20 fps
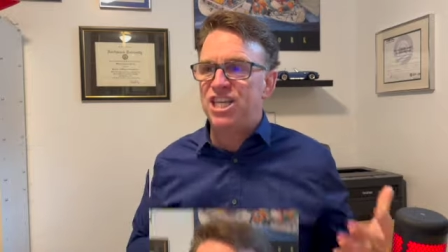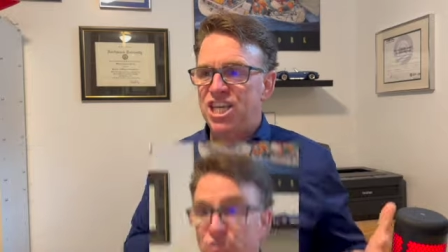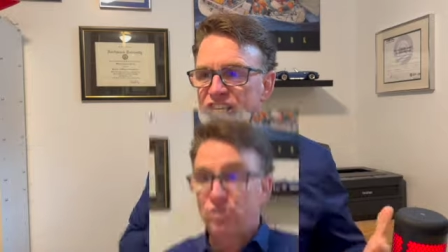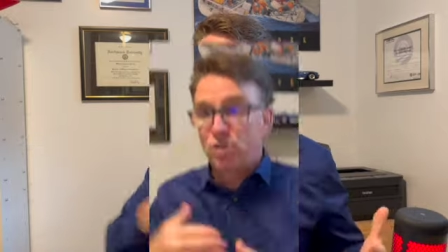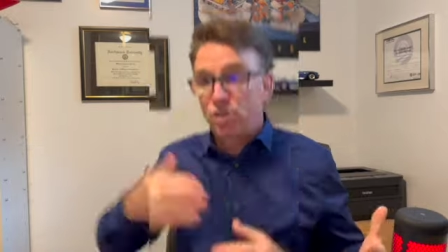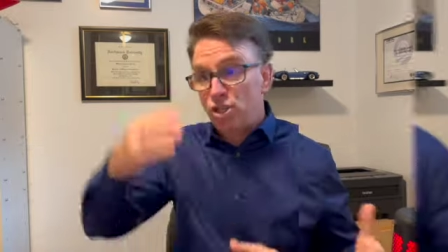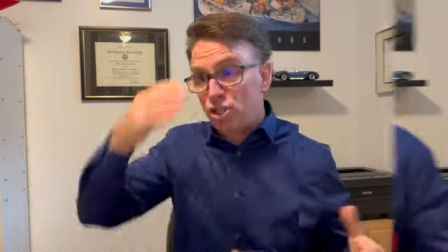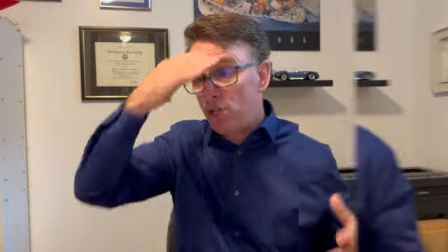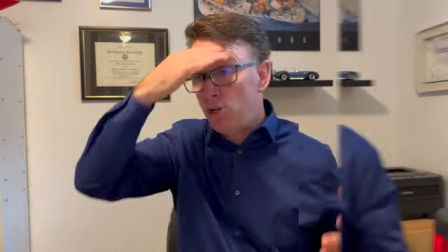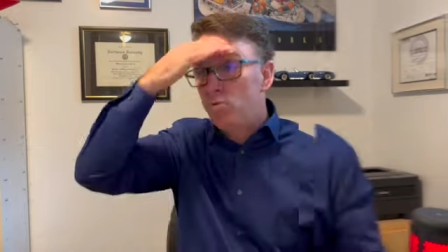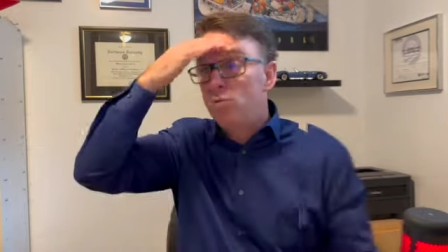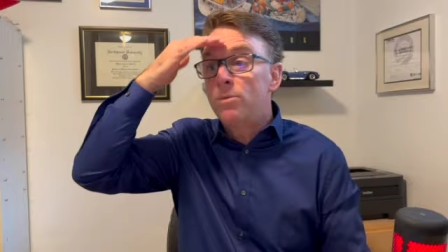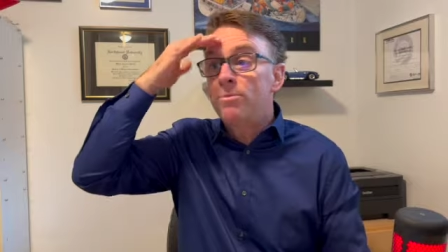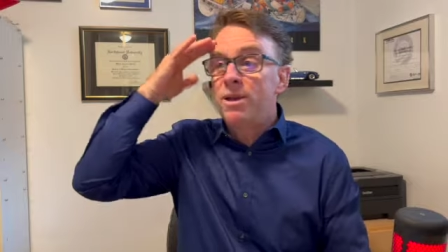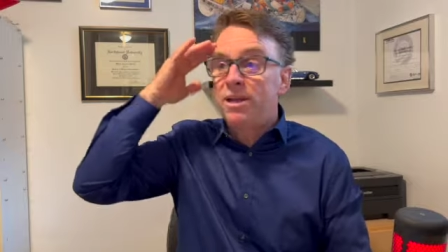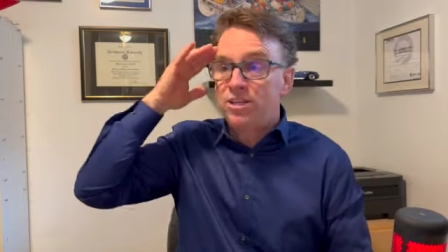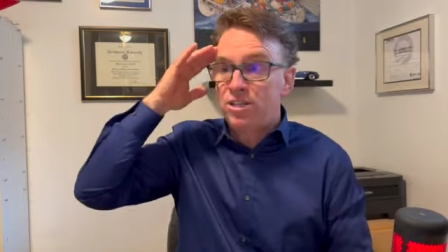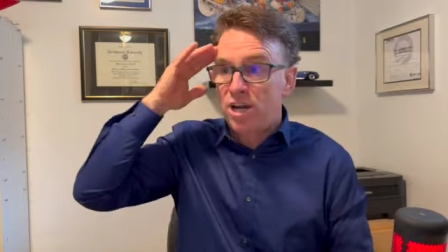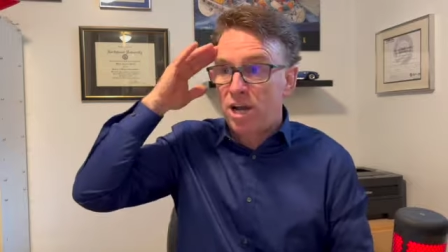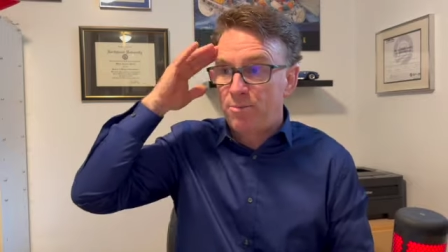year. So that you
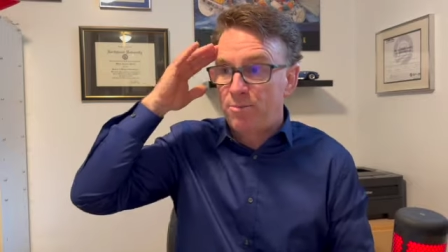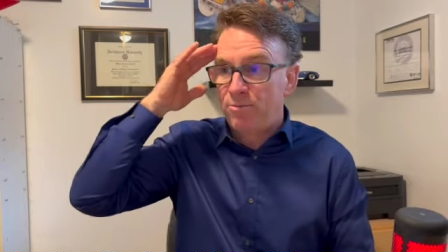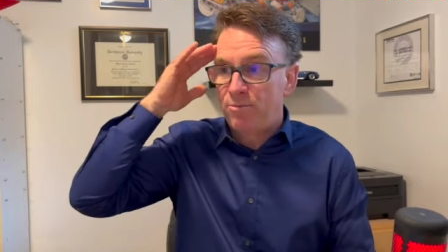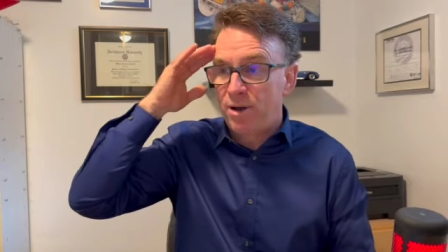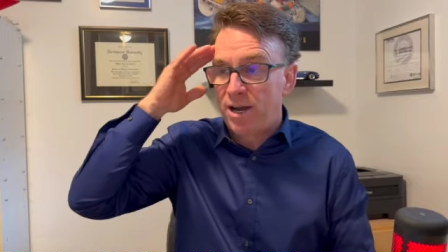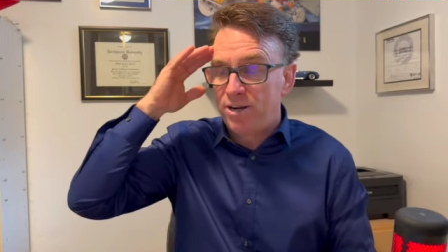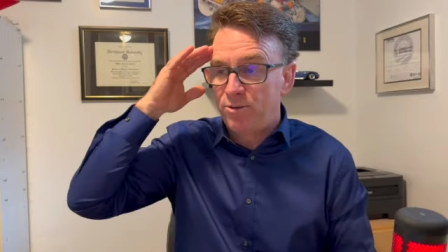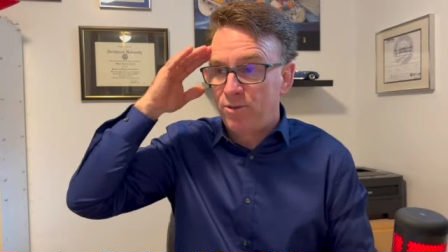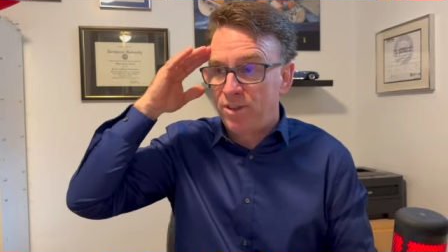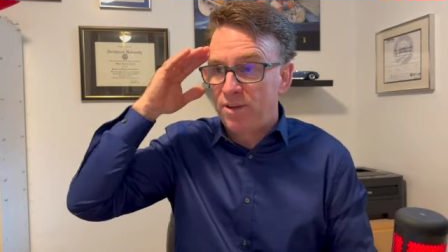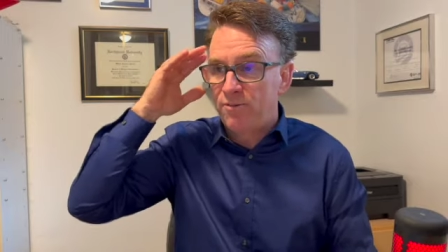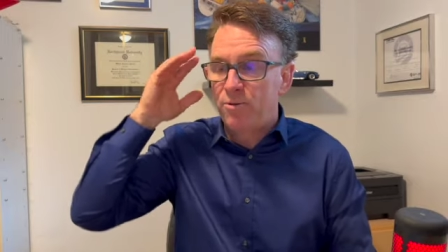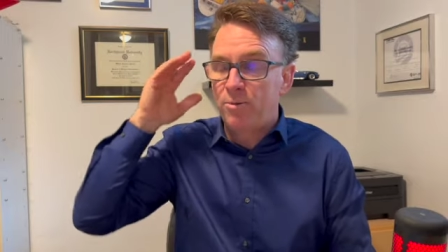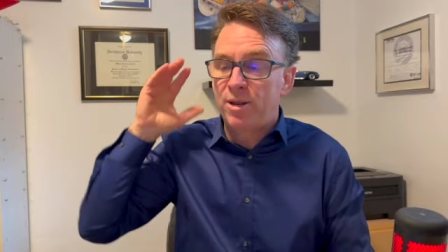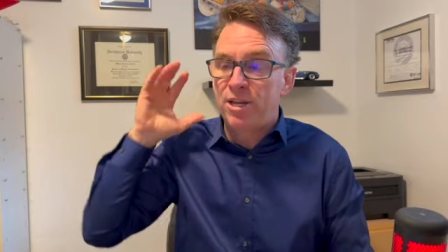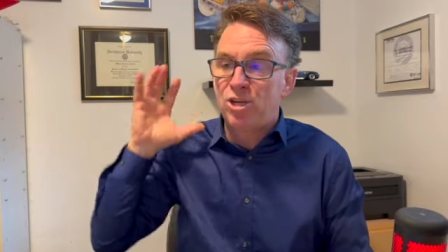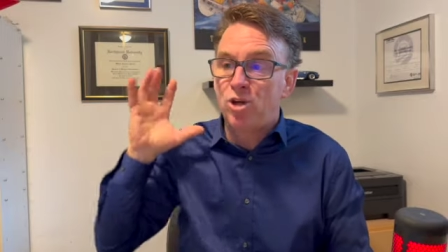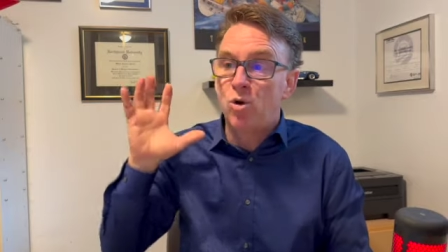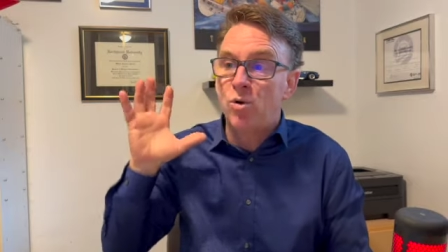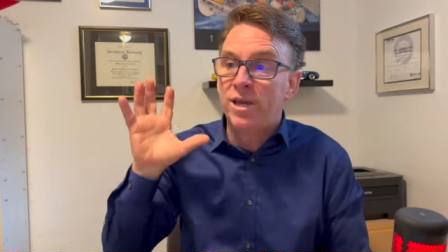remain top of mind with
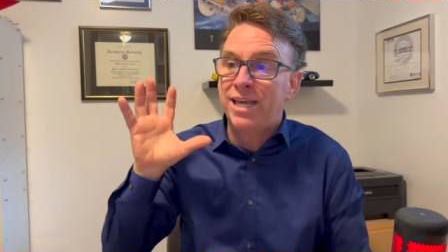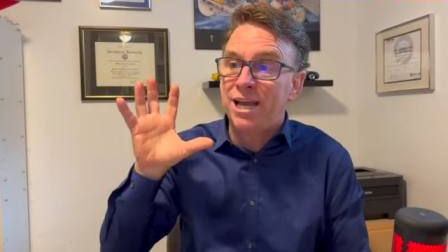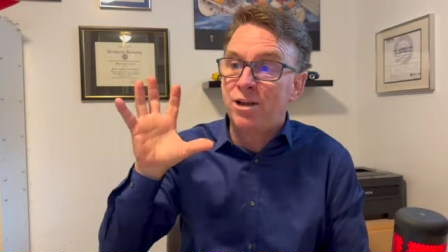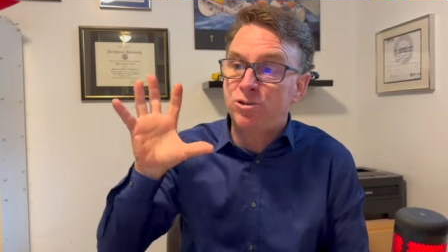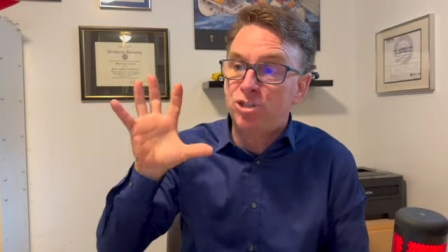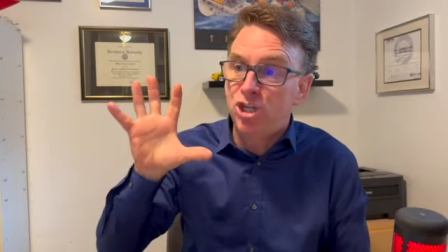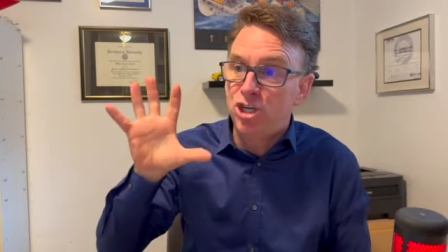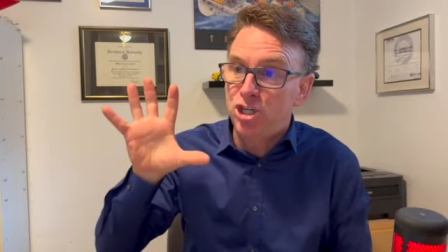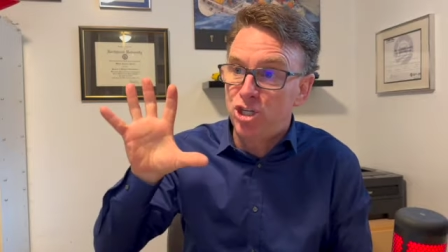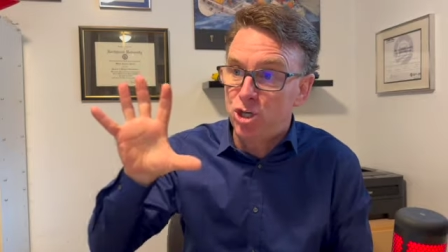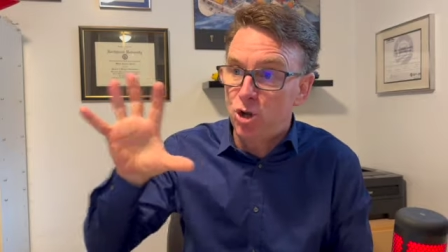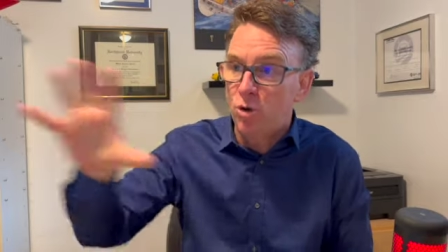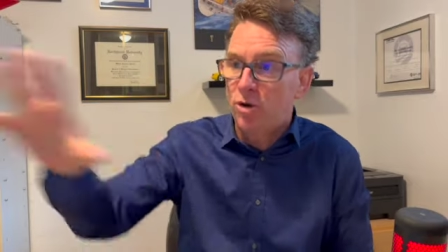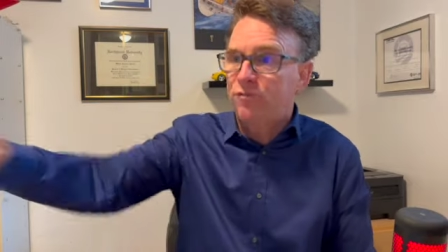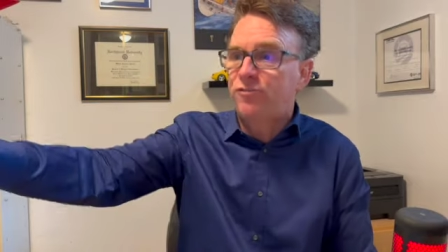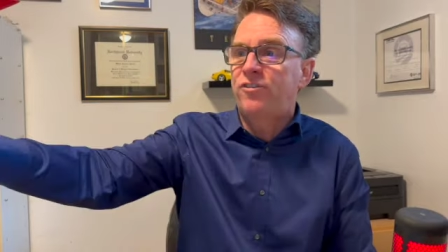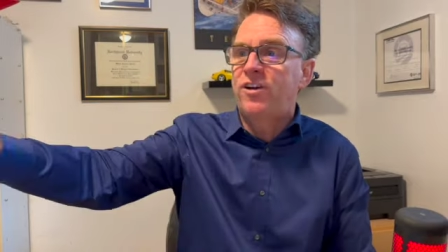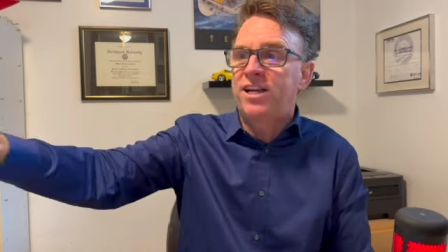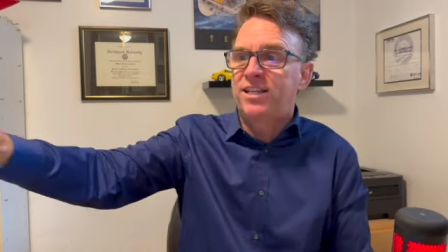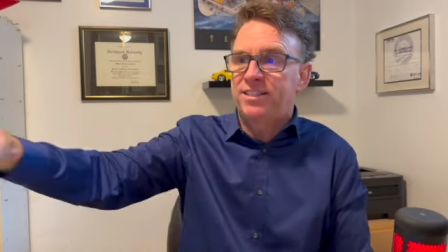everybody, going out to your
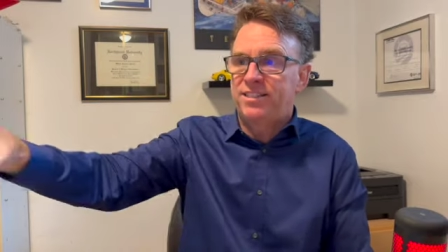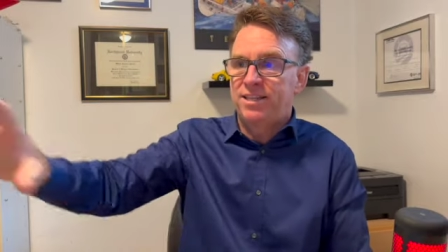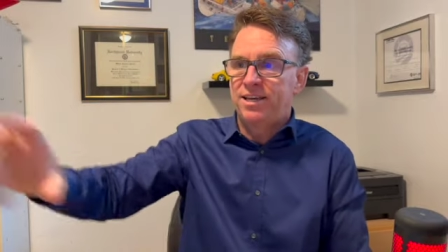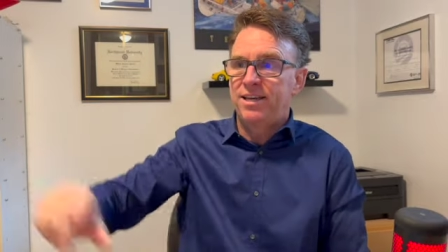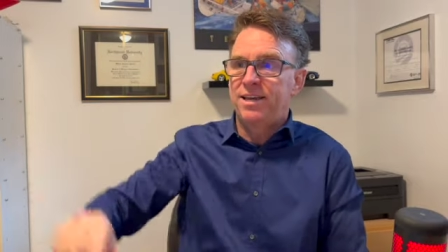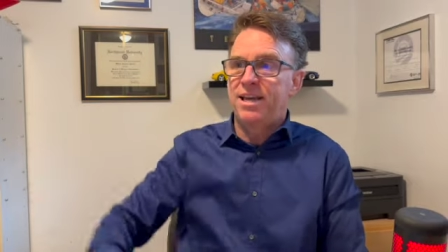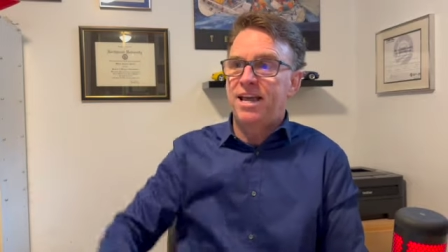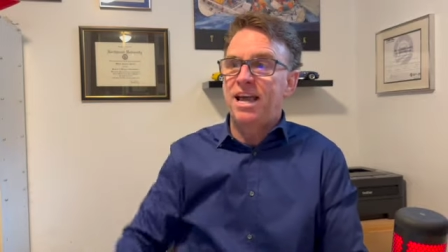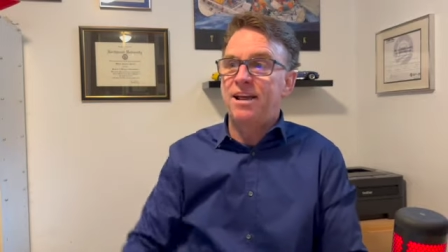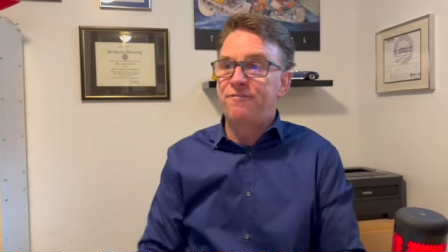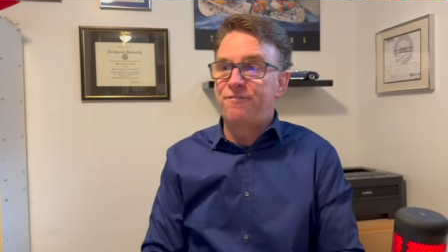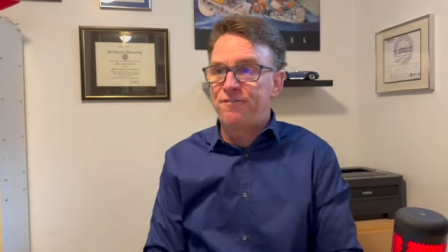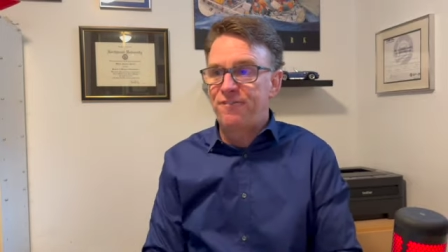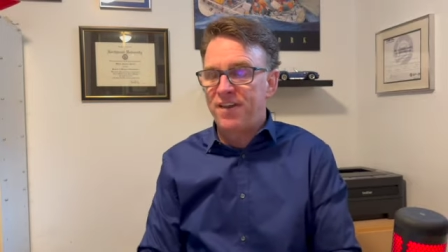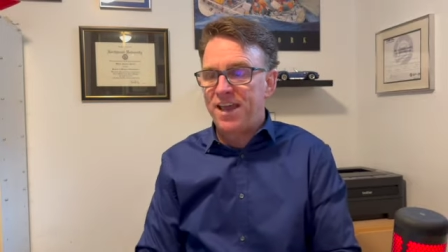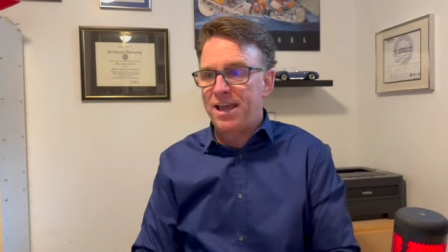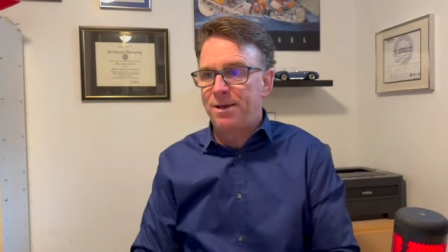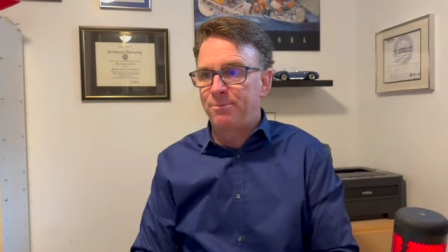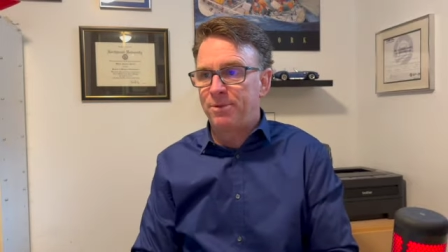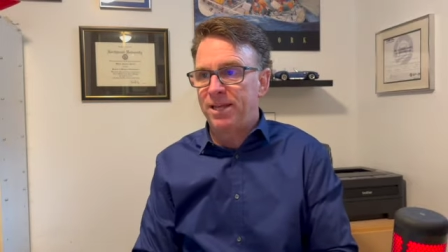friends and
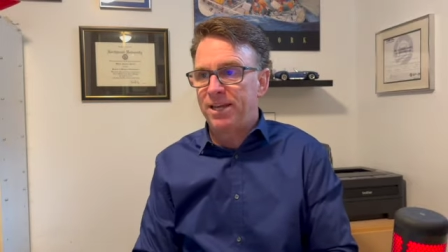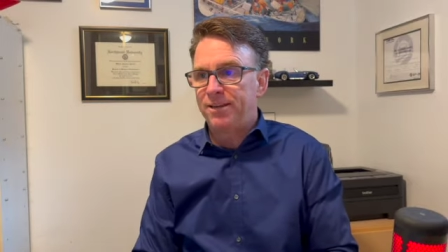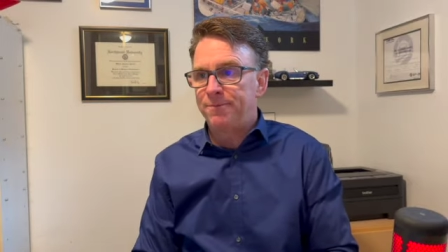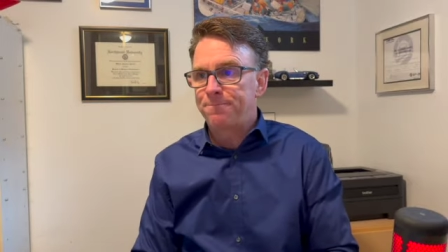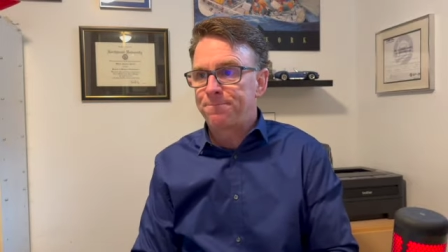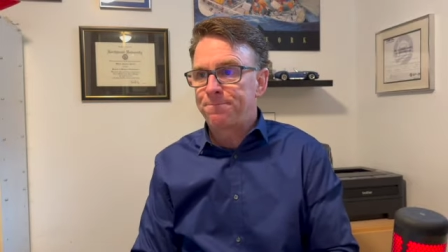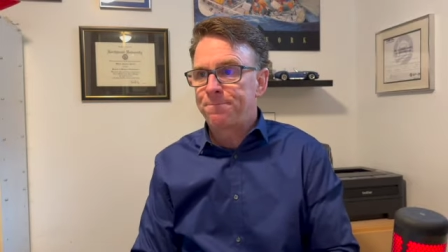family.